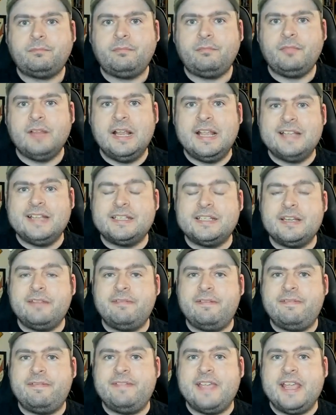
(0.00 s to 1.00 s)
It's
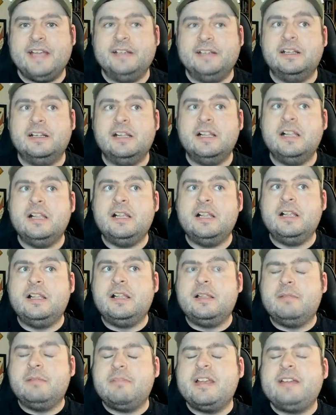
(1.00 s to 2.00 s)
another thing.
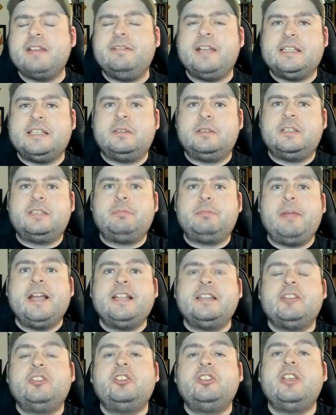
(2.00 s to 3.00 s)
But anyway, so despite
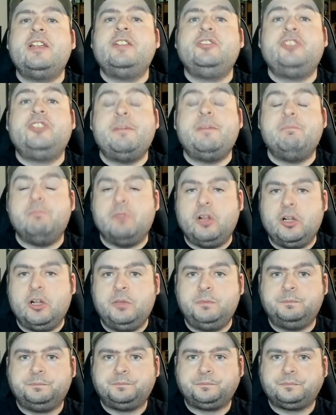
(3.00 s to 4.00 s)
this year in
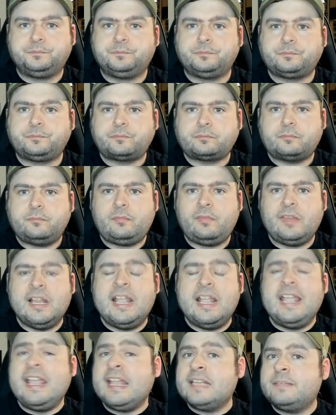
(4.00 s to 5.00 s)
general,
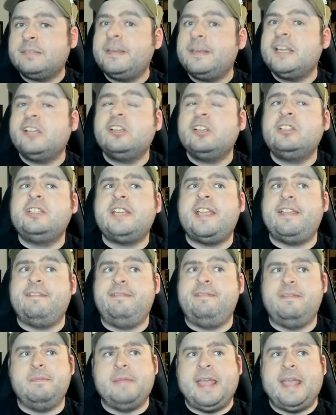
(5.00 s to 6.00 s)
it has been a good year
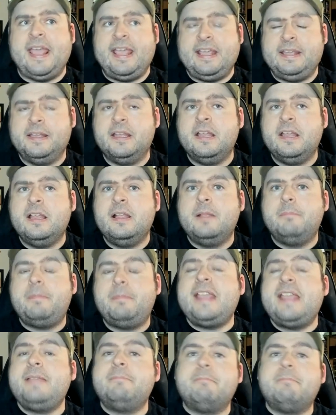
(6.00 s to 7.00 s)
for me.
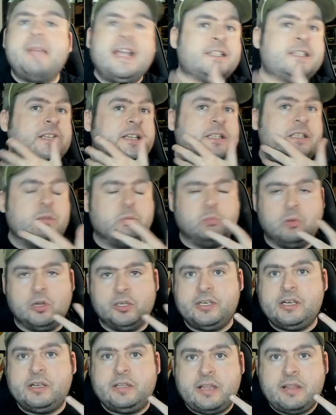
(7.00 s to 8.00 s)
Being massless is
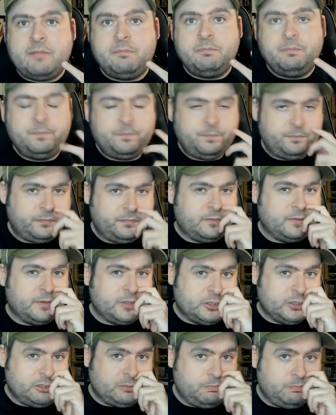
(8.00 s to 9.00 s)
one of them,
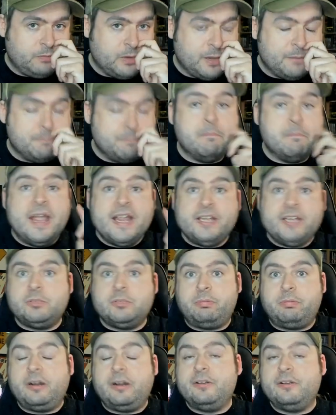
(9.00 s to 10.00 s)
which is a major
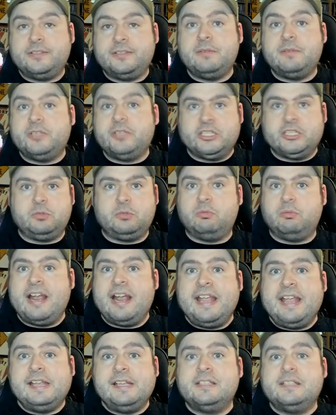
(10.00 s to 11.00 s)
priority, which is
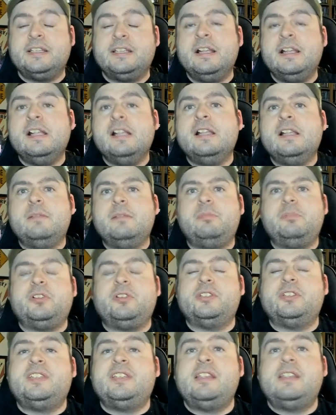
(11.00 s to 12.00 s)
great.
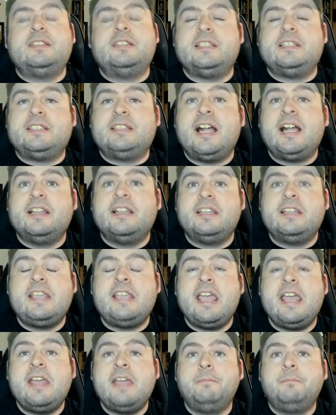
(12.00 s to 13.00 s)
Because since the start of the
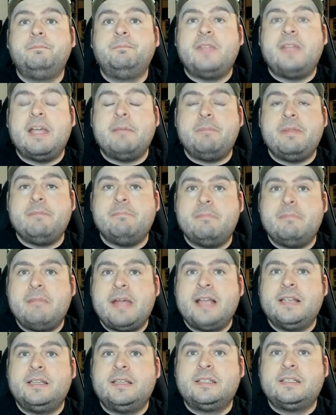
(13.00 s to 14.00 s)
year, I've been
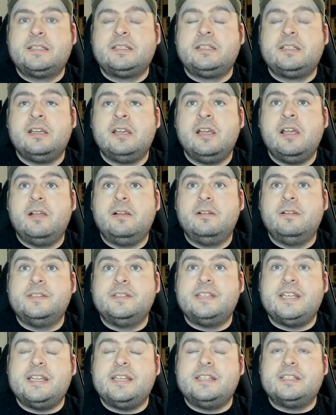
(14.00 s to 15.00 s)
masked
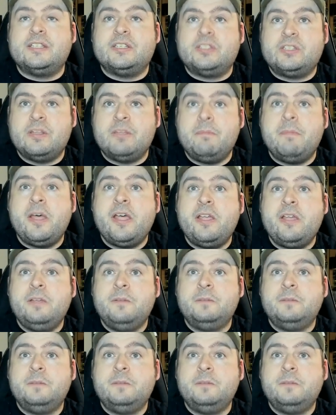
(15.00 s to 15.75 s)
since the summer